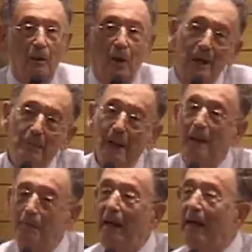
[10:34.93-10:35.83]
Well,
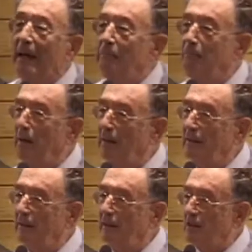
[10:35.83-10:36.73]
maybe,
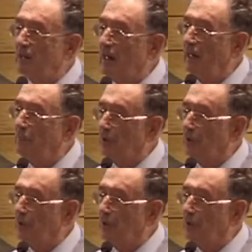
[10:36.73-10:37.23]
but it's a